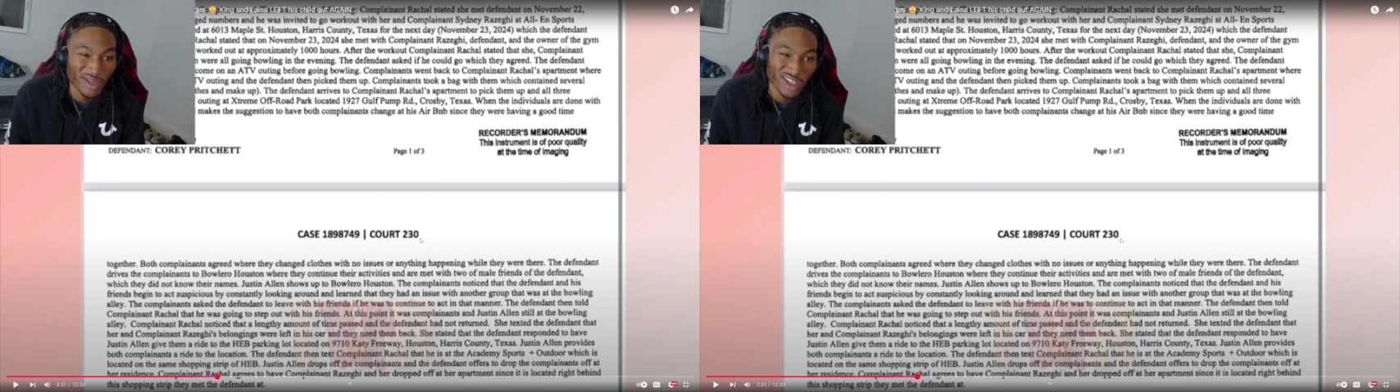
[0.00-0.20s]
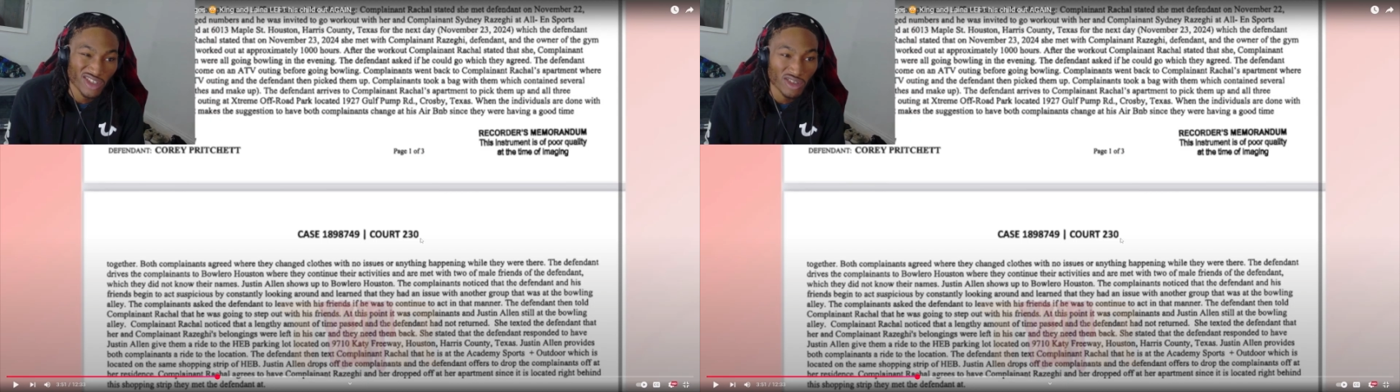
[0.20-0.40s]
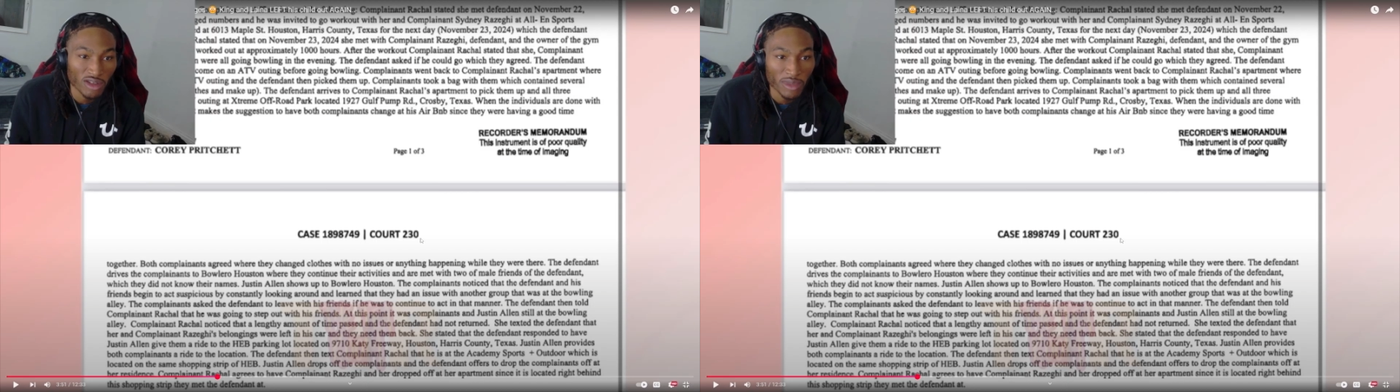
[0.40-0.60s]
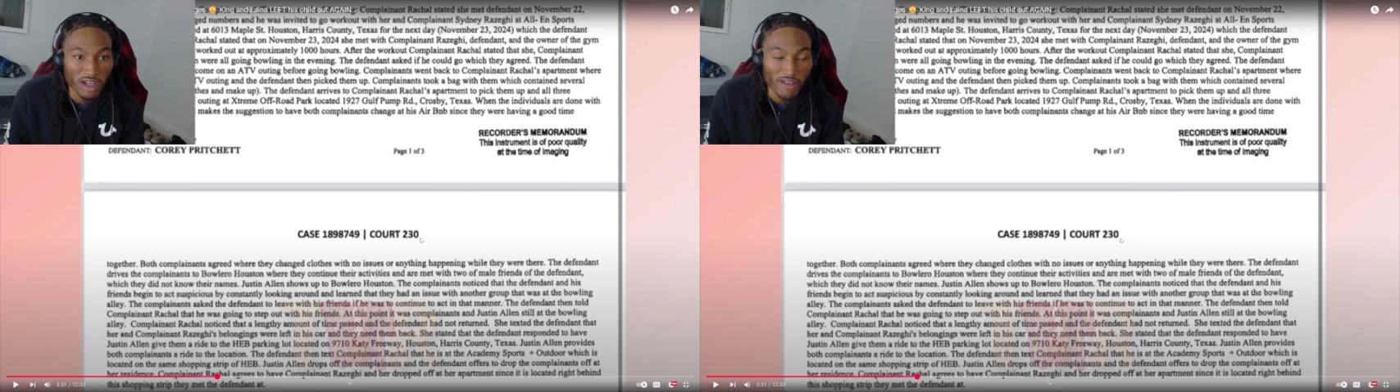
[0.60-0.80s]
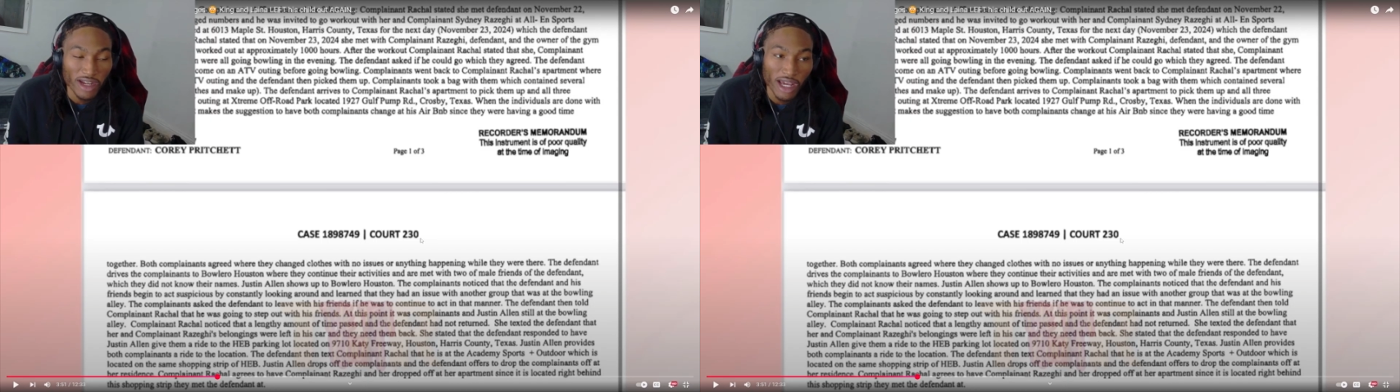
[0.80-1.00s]
I just saw him
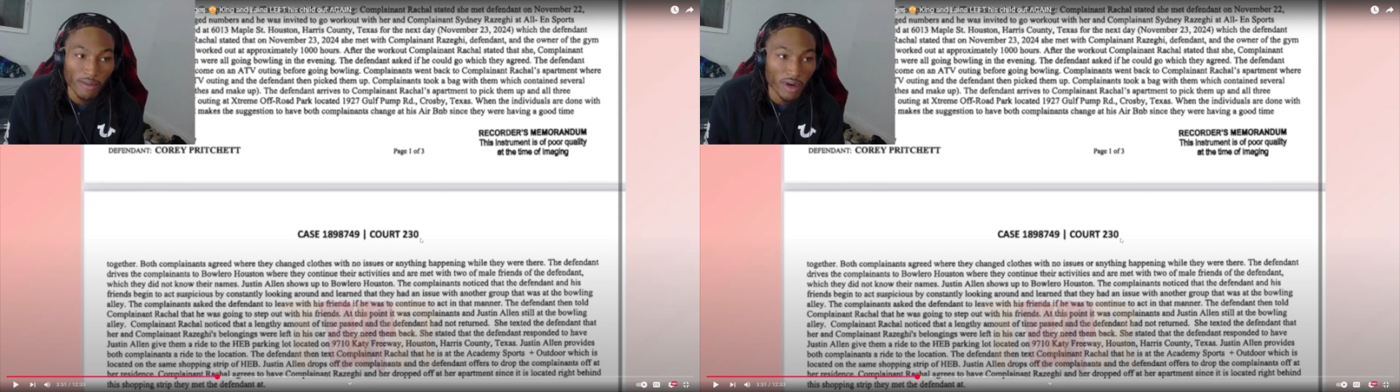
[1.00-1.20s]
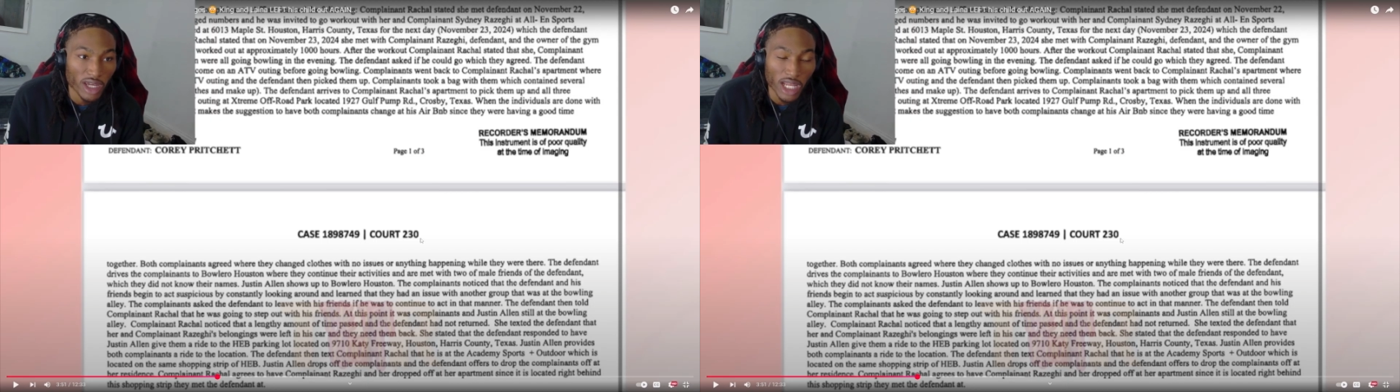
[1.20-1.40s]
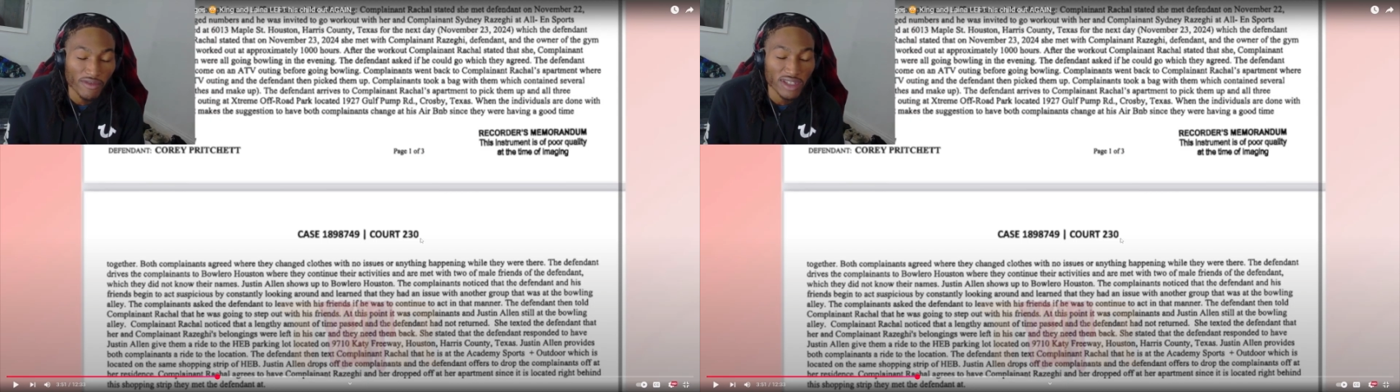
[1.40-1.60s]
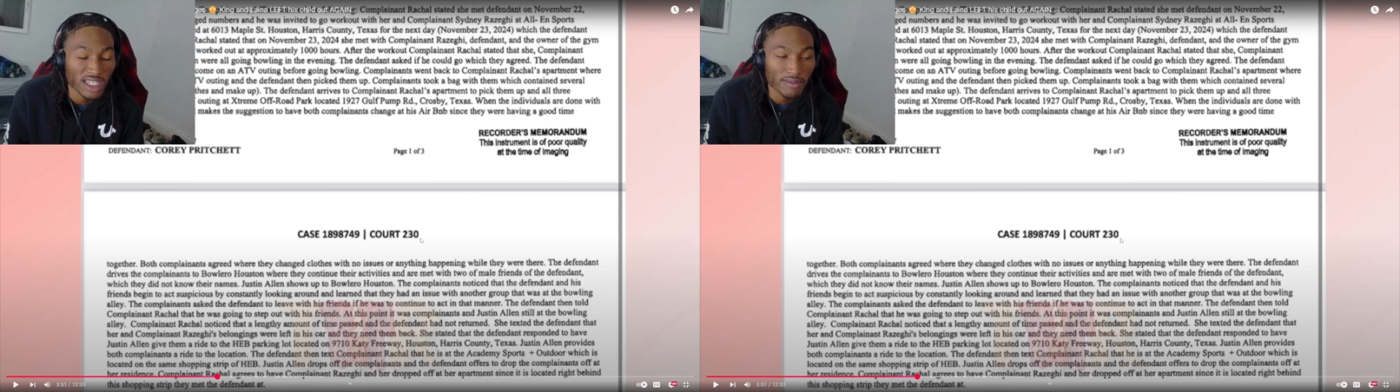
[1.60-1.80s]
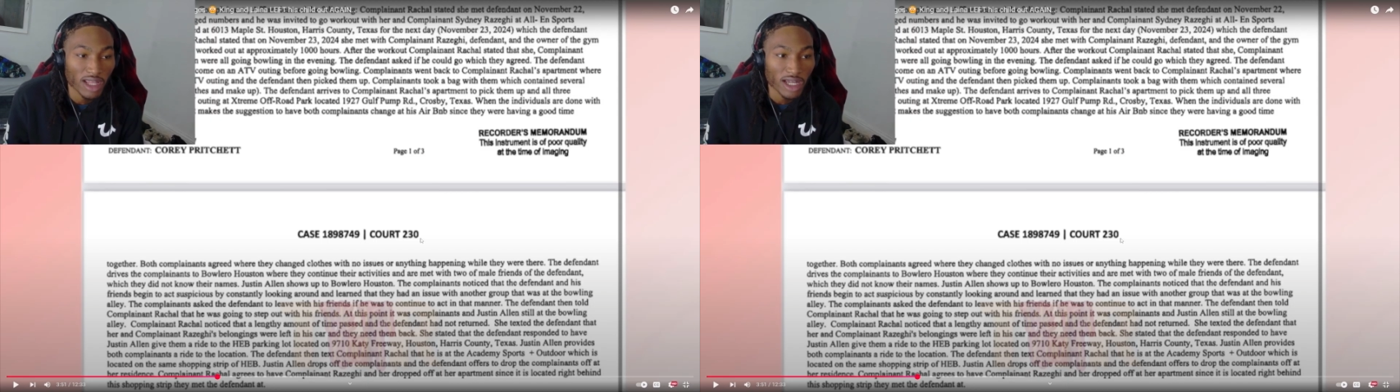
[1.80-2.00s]
here and there, but he never
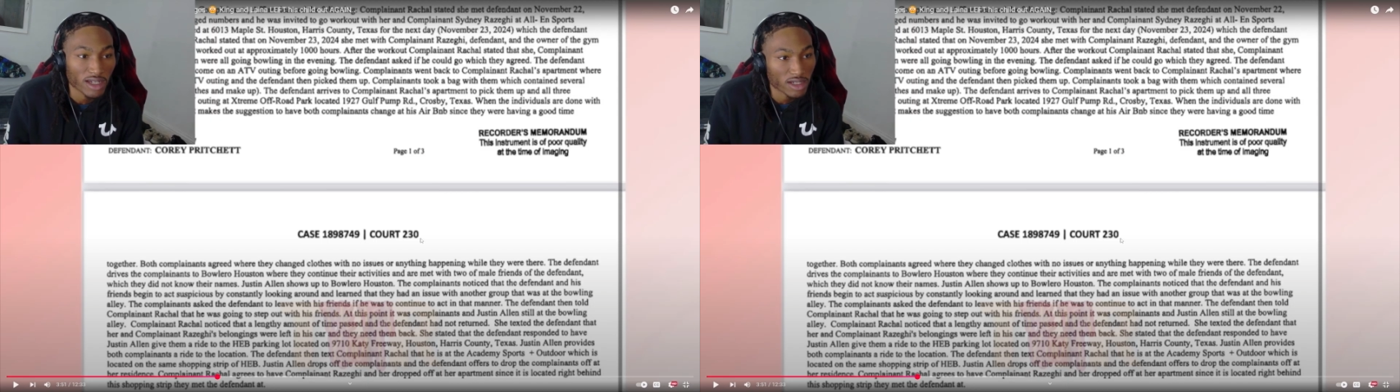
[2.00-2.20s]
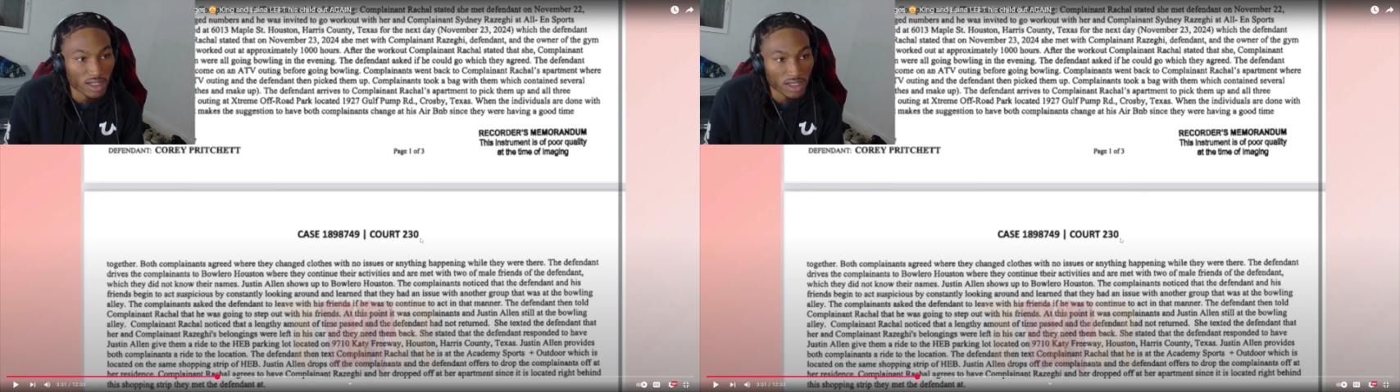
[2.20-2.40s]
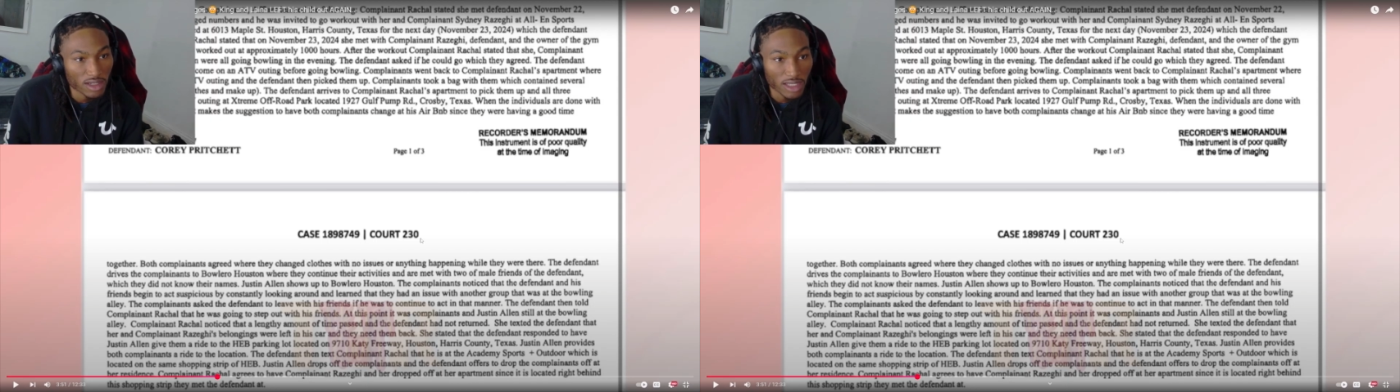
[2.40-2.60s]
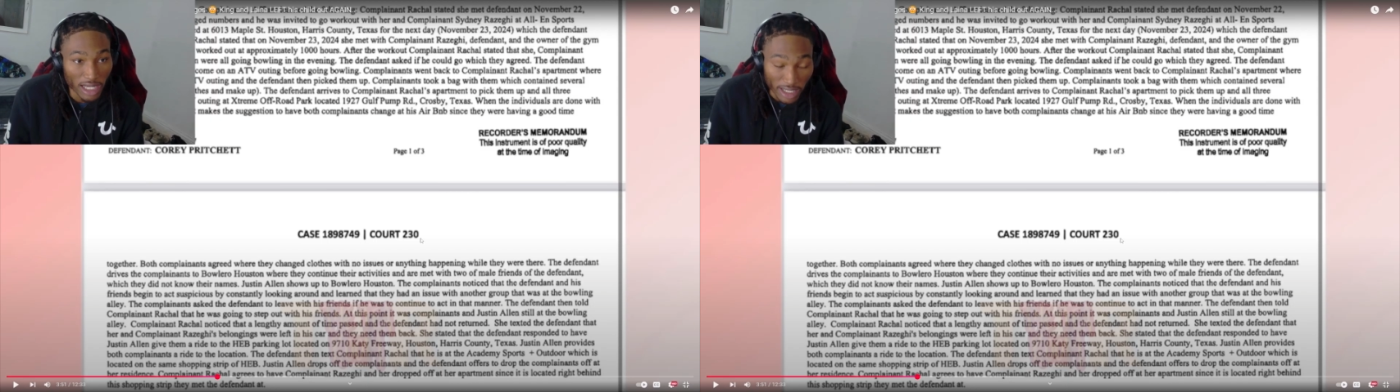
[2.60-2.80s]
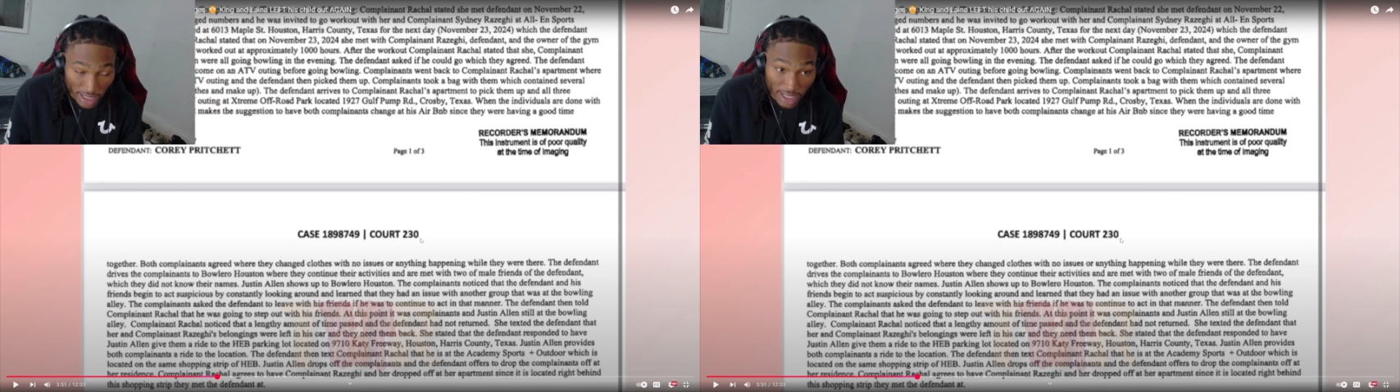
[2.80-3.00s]
seemed like
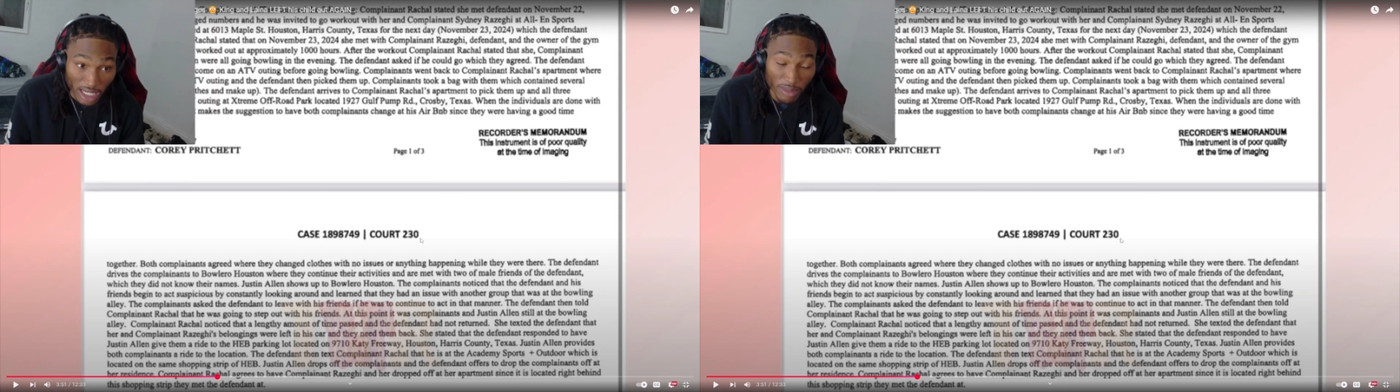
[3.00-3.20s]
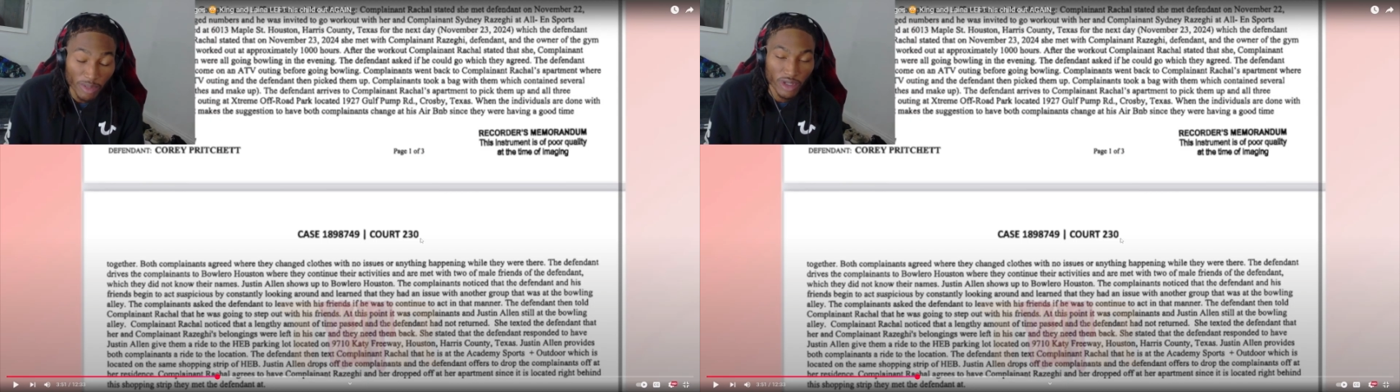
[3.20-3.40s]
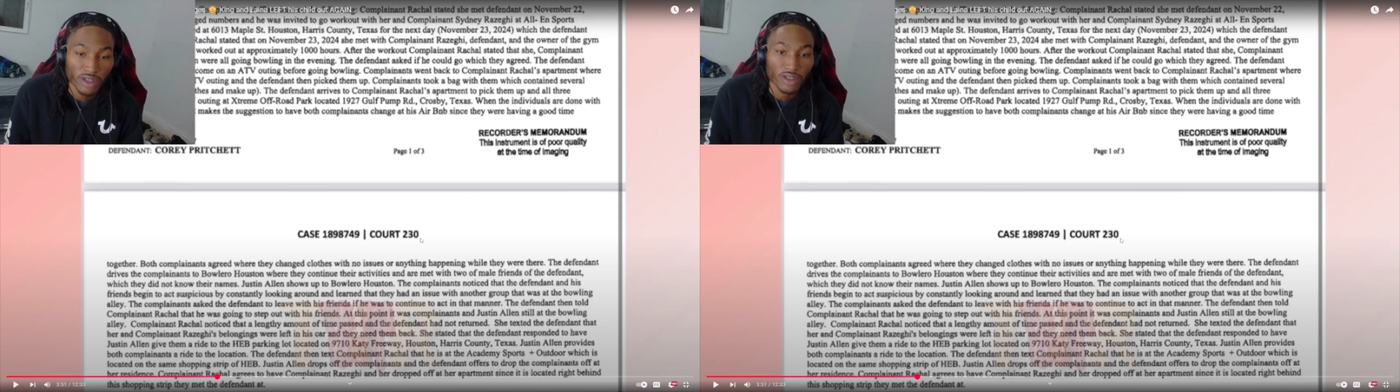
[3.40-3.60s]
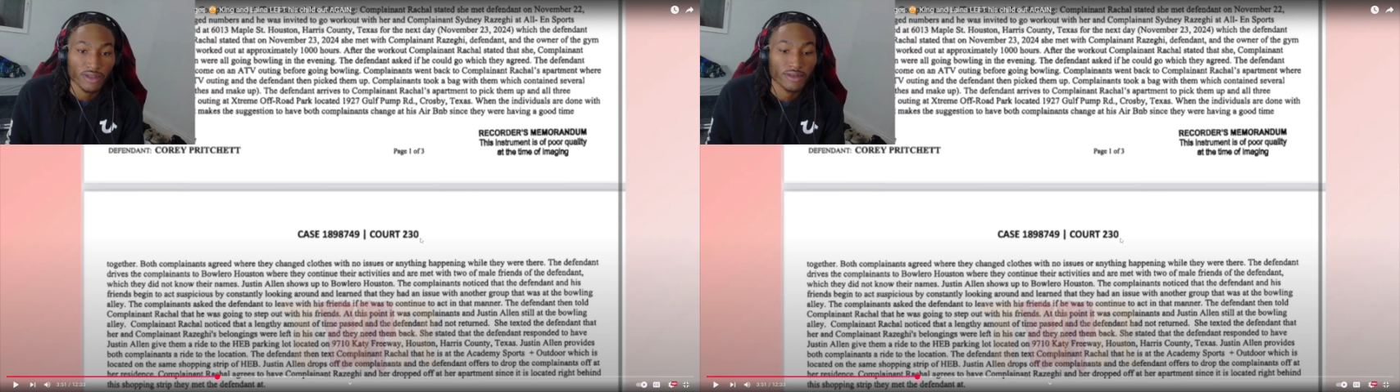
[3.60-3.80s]
this type of person.